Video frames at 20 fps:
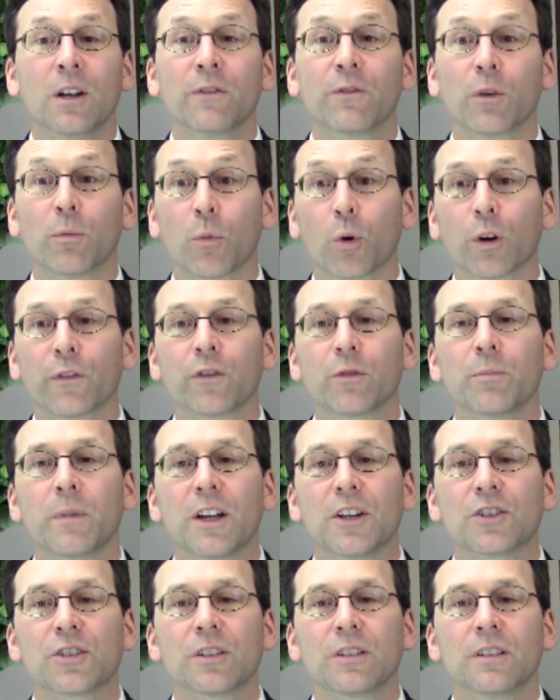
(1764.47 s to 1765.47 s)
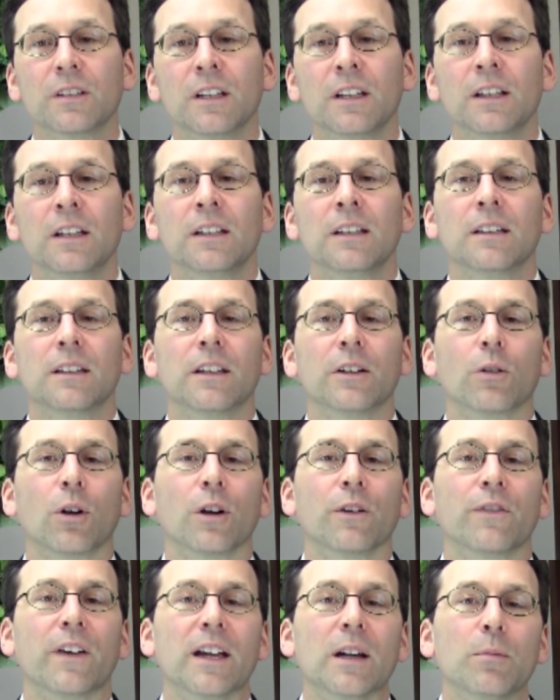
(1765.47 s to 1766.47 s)
For more information, there
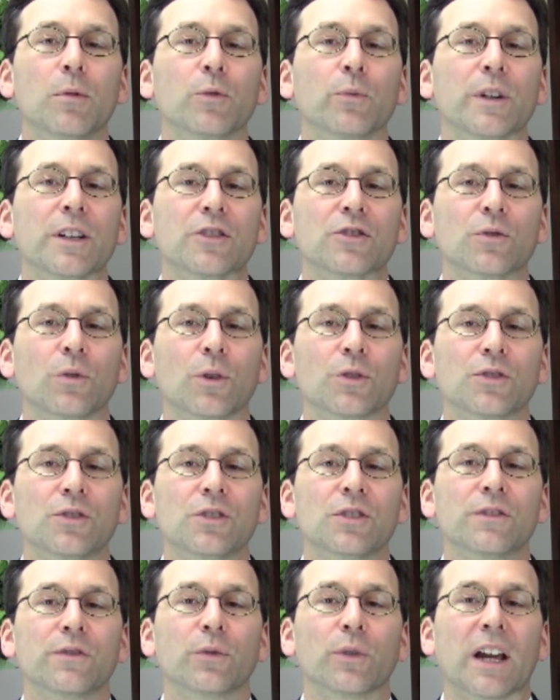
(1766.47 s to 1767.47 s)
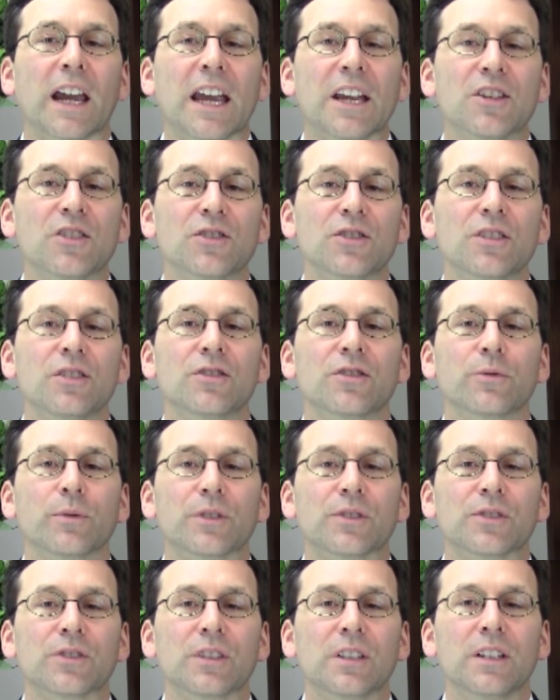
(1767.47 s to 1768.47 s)
are available resources for agencies to
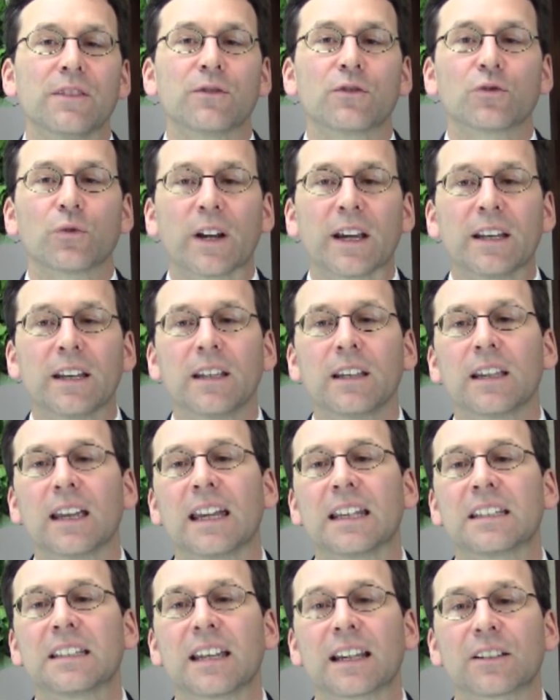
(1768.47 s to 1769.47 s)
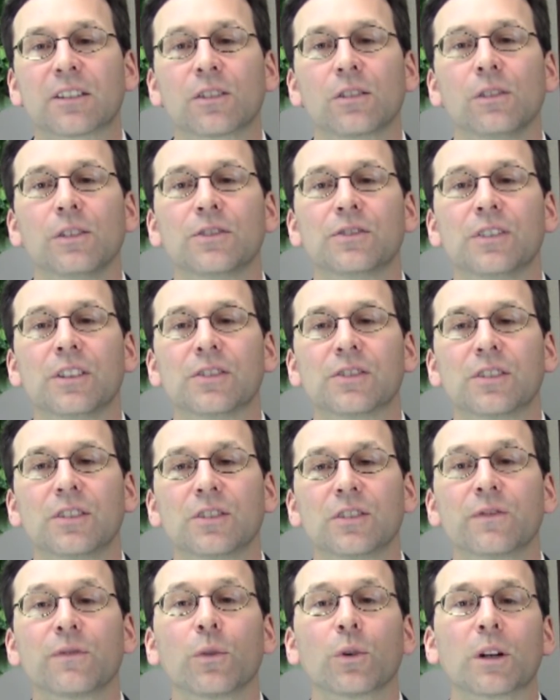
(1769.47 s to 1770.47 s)
receive training and technical
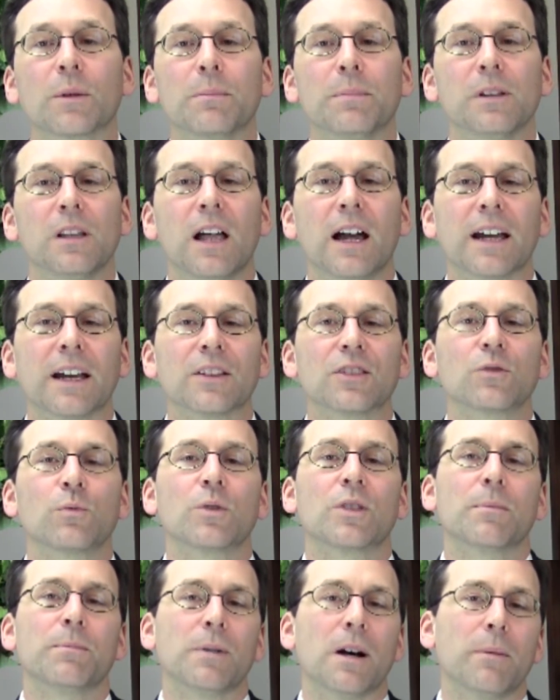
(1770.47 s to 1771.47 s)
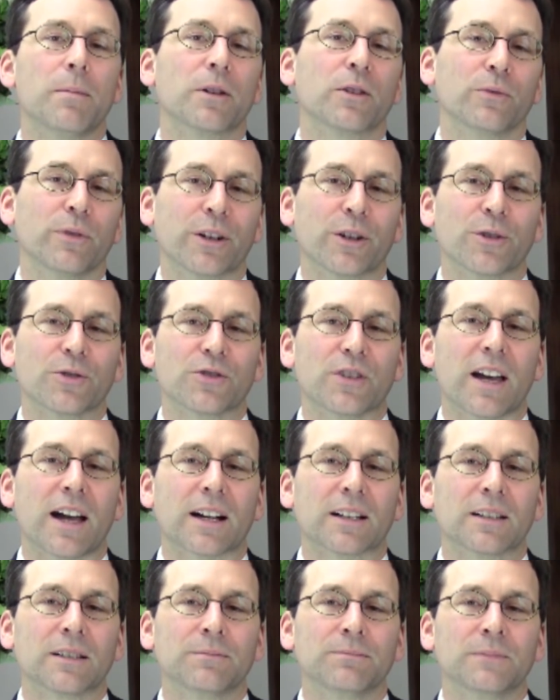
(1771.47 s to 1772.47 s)
assistance for compliance with the Public Records
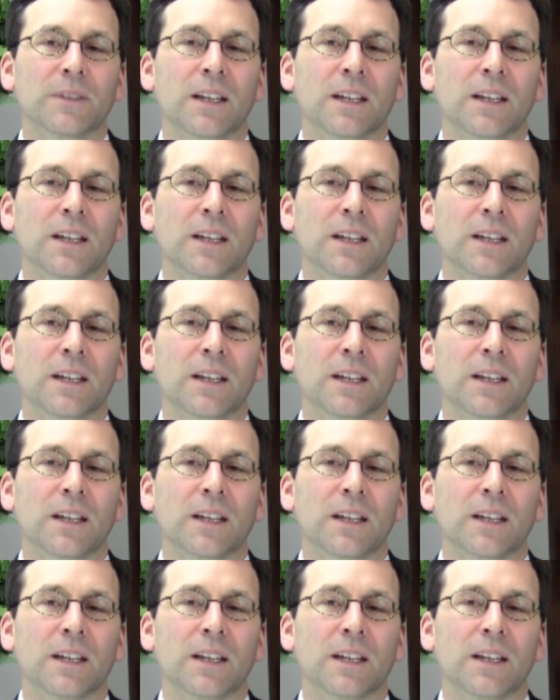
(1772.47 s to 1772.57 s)
Act.